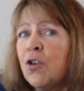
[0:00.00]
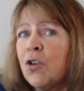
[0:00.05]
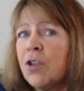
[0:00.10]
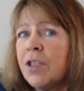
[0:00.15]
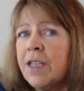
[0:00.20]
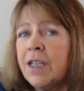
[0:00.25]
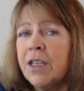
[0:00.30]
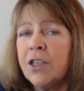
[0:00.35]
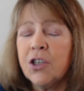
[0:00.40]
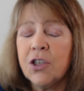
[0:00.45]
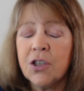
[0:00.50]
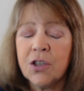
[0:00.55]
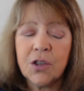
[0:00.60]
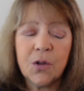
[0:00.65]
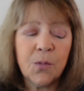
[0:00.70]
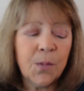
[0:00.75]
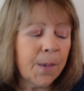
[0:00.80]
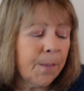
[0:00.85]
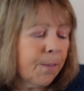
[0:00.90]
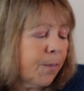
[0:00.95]
got it, just
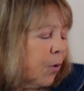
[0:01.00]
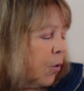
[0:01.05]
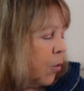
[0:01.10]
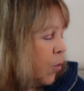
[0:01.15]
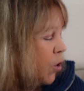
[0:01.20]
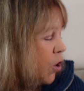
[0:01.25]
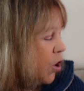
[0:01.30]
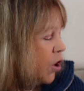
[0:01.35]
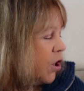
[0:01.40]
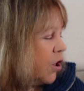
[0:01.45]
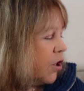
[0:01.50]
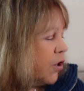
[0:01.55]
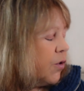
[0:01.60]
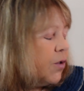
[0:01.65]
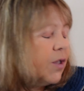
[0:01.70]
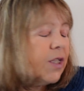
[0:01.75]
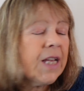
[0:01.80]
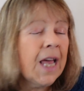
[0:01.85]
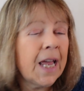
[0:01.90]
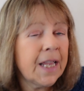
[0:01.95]
the one ball, just to
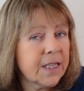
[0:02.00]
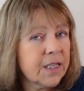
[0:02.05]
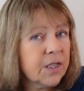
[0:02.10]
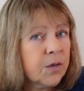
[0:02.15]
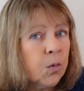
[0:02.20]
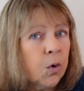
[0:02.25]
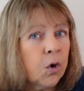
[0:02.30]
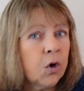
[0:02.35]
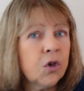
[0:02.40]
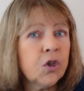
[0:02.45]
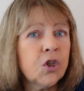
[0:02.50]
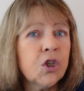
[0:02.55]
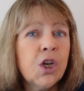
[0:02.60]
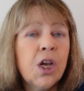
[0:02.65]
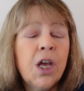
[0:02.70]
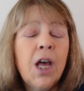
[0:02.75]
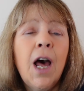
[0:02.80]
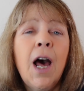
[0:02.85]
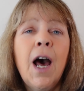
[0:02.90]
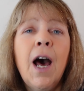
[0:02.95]
test swatch
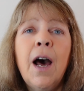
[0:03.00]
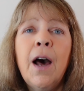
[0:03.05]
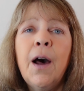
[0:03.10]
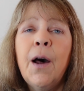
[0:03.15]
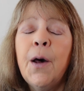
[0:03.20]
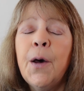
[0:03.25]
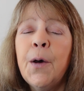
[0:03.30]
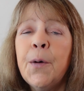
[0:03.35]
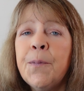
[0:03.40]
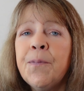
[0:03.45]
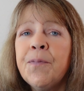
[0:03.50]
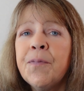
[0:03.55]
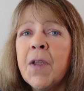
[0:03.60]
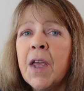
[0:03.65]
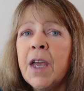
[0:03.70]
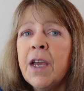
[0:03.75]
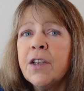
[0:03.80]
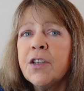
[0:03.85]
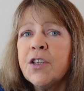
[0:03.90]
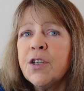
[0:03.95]

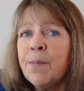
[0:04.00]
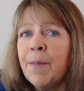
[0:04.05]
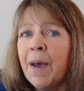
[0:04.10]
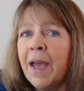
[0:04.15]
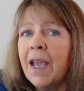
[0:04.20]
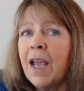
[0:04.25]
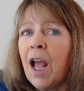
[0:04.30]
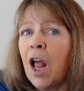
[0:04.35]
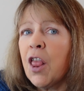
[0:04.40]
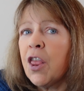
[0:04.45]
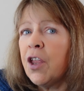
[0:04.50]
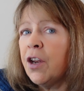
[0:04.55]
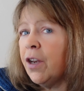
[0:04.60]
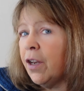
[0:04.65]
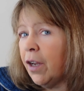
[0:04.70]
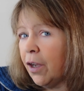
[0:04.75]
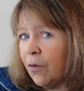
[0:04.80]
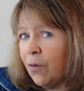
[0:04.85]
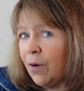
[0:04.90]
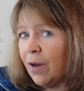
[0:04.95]
to make the
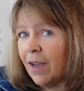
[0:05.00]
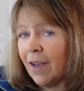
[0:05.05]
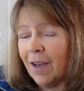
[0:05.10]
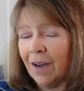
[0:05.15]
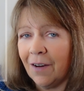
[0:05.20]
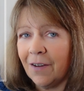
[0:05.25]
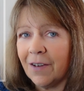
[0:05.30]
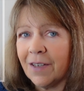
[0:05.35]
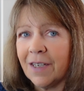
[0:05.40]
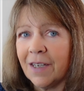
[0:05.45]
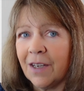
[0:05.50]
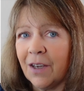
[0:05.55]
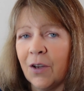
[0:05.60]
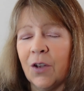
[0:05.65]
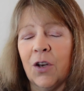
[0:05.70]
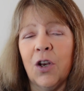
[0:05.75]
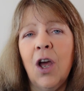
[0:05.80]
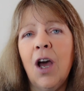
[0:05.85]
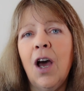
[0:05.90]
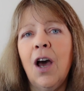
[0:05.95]
Nola
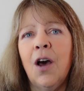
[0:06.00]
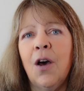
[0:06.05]
cardigan,